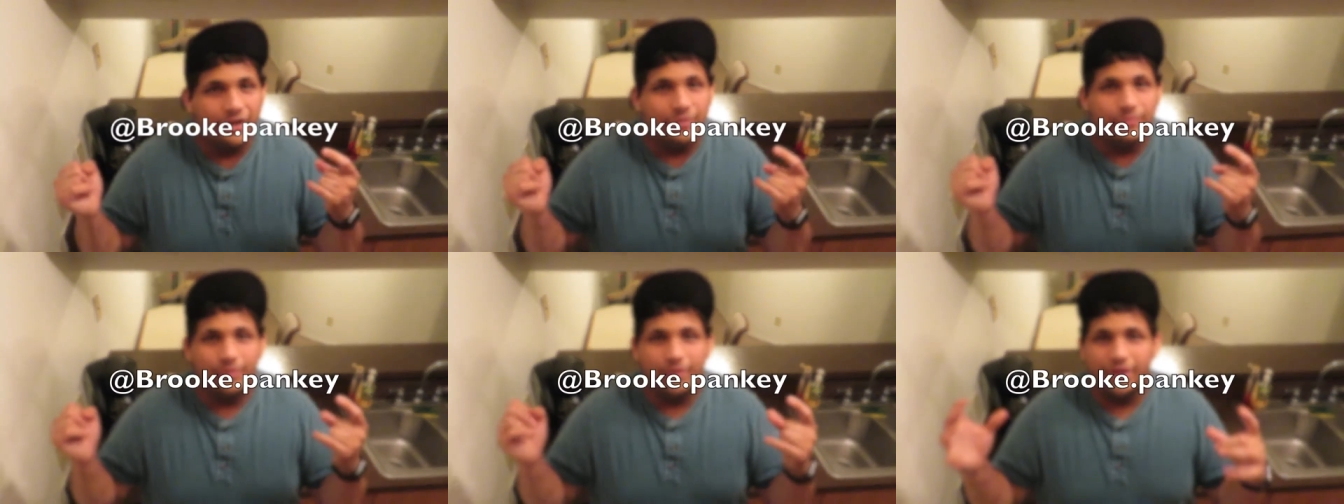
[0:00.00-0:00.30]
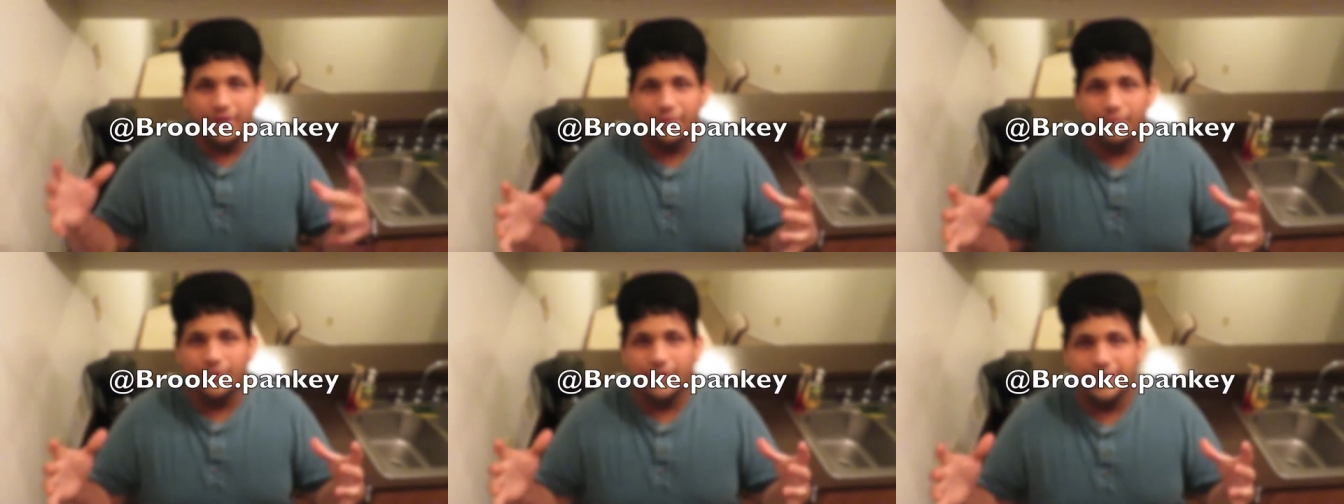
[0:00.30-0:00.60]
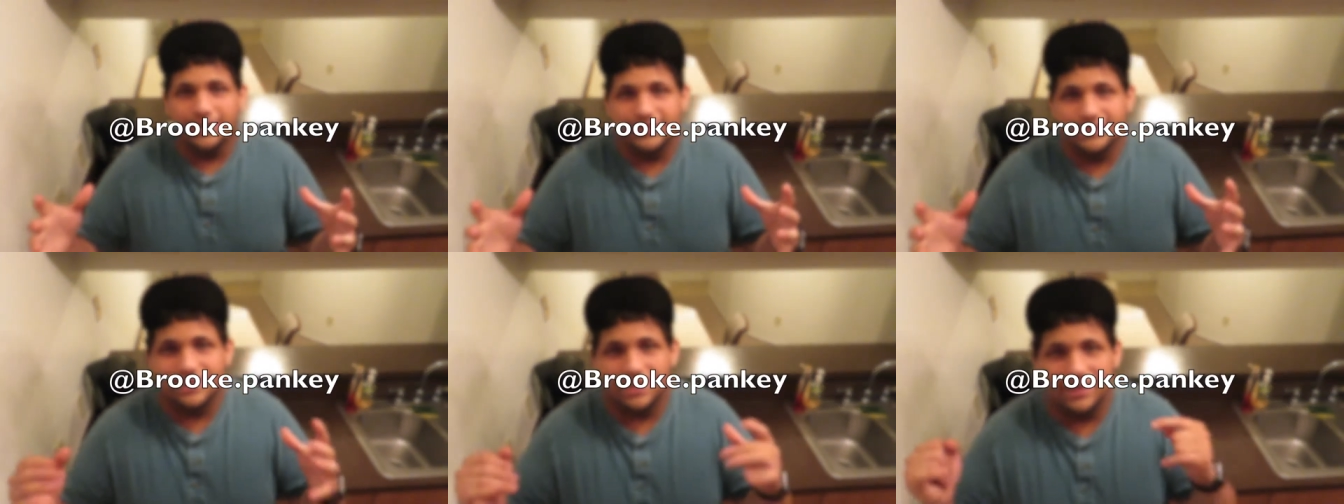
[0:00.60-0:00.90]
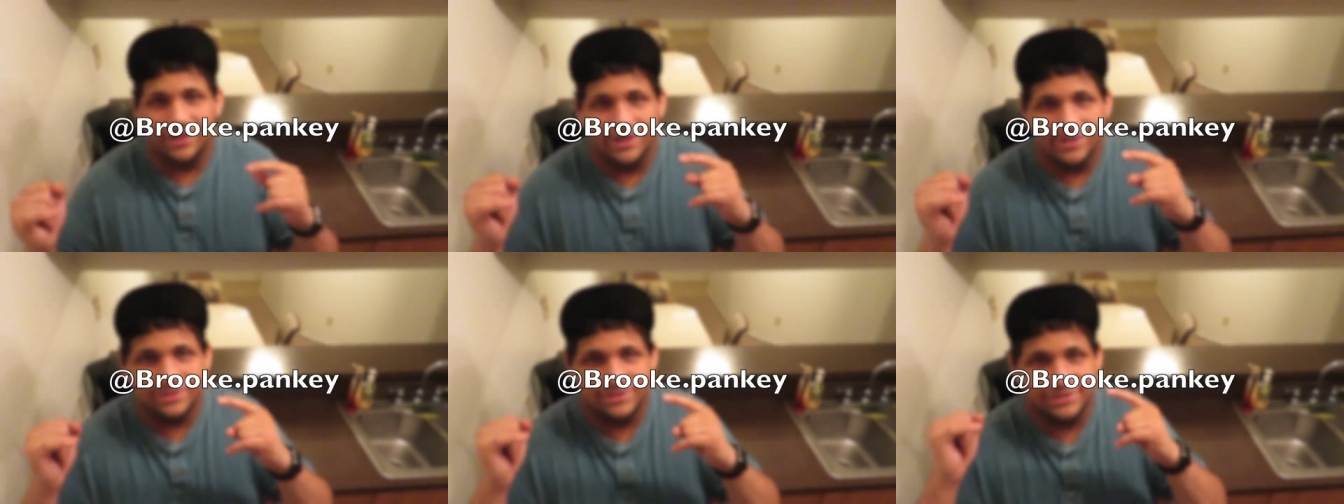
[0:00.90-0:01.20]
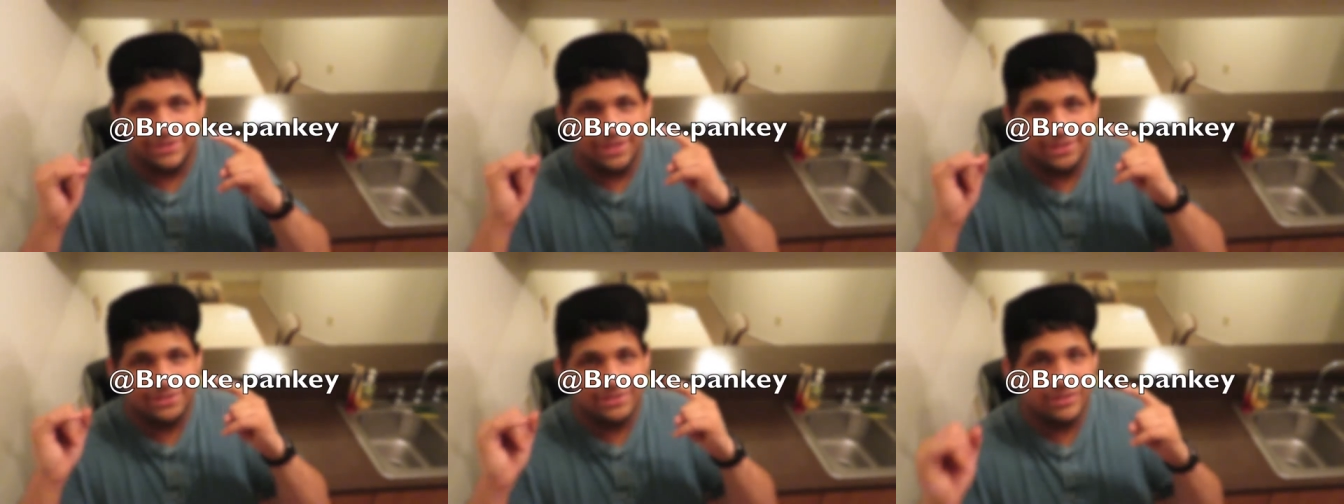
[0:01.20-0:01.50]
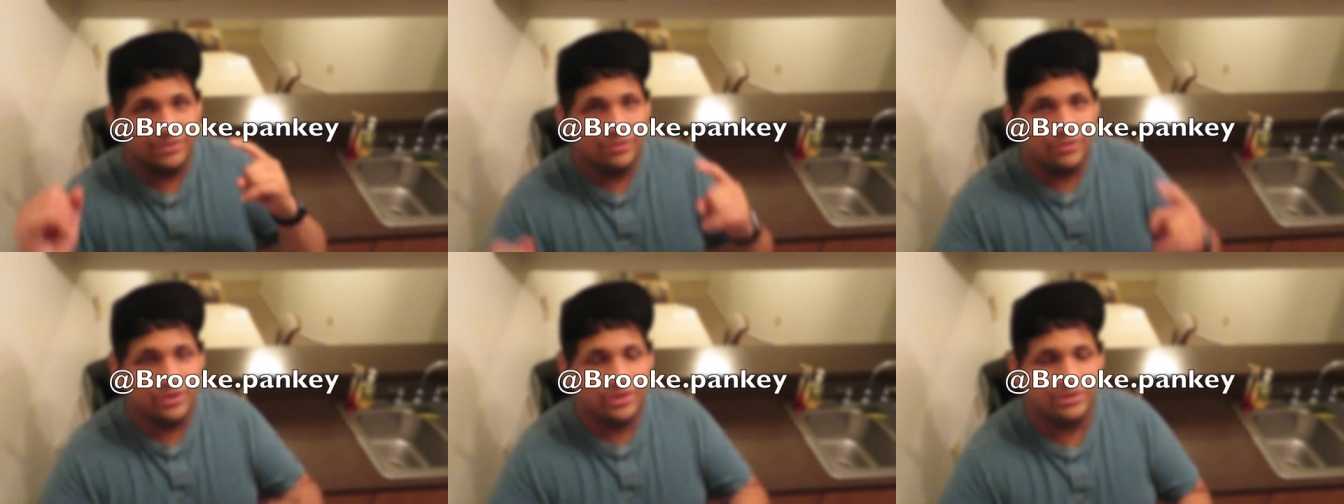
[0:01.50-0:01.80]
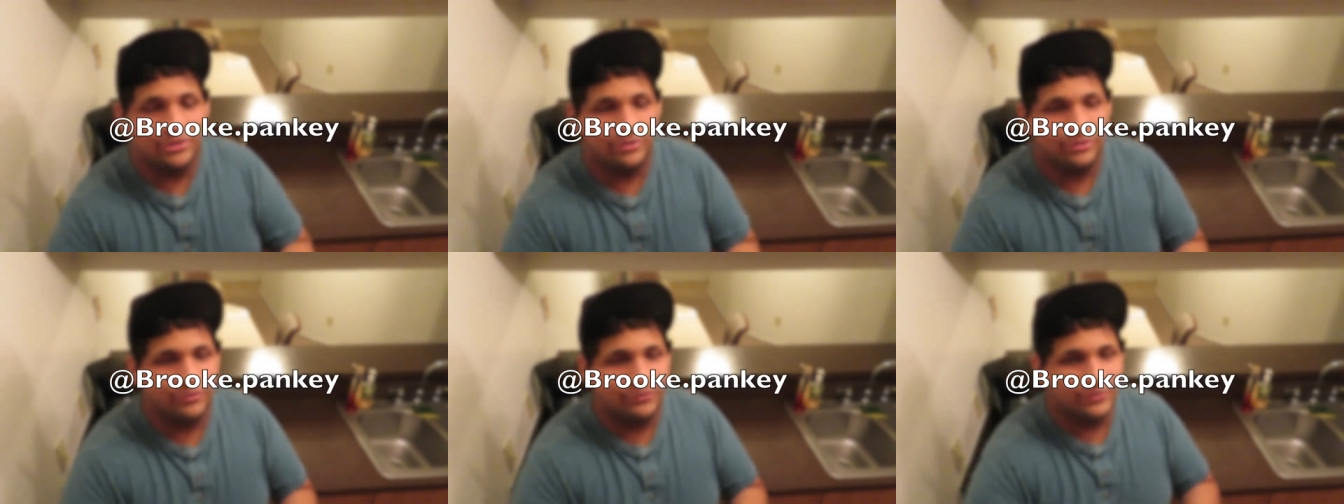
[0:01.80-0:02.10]
But anyways, guys, that's going to go ahead
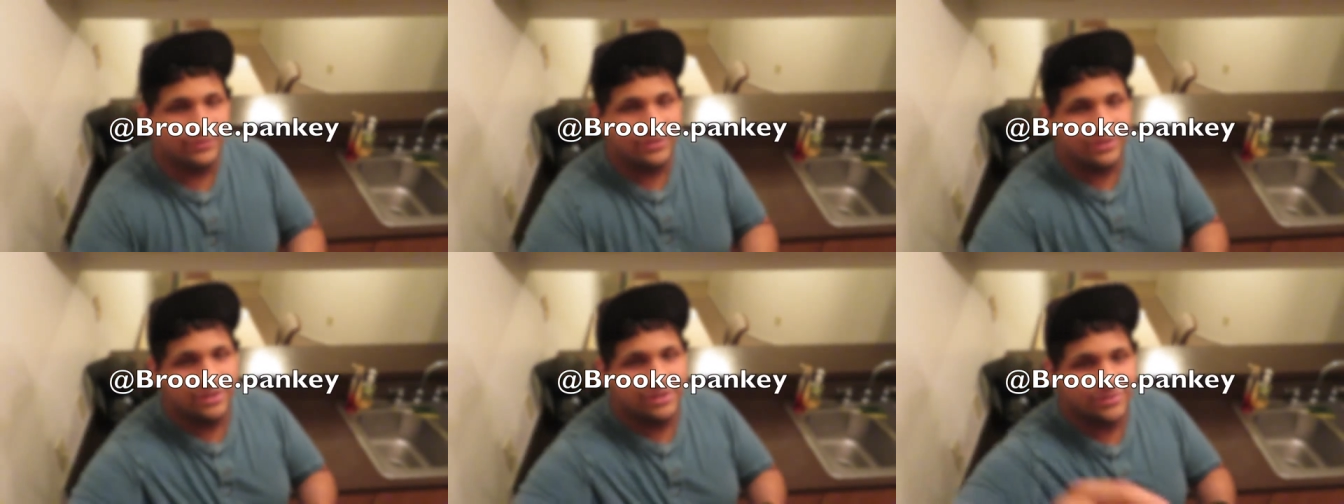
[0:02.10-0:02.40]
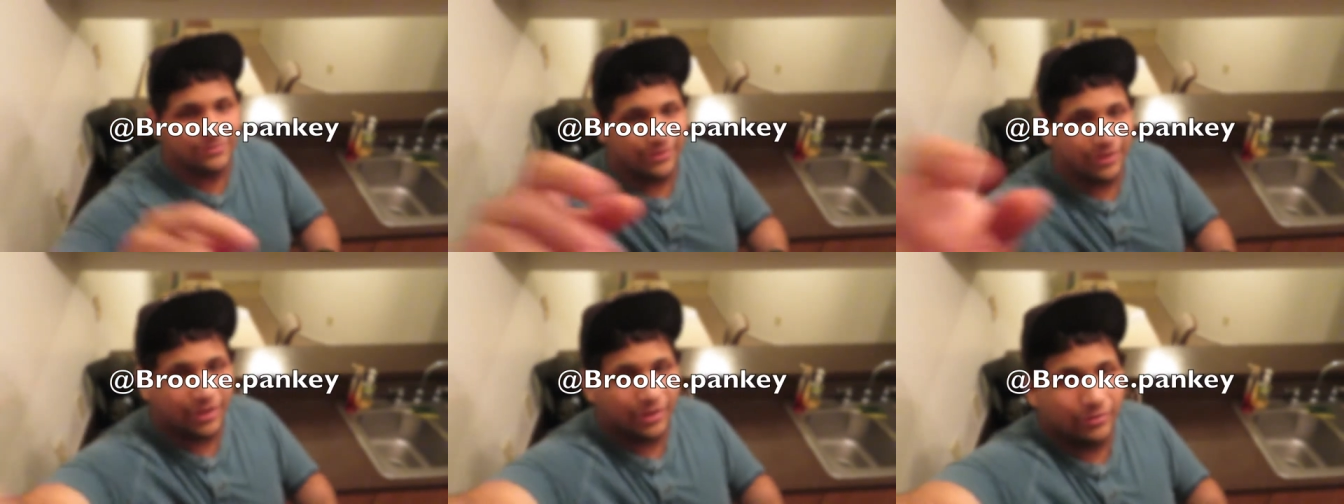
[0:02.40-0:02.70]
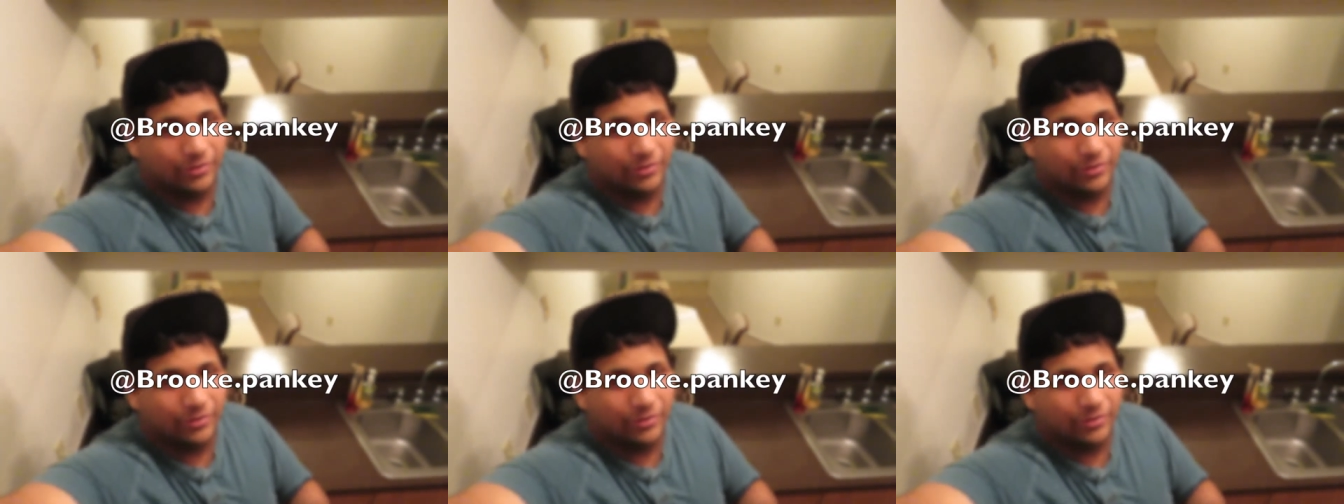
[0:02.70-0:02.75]
and do it for today's vlog.